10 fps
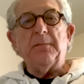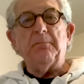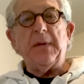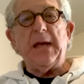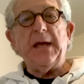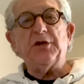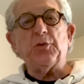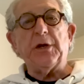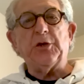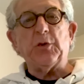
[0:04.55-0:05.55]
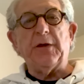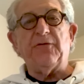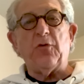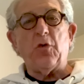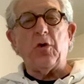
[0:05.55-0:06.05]
May
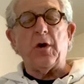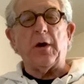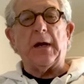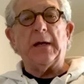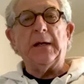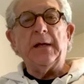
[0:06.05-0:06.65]
2024.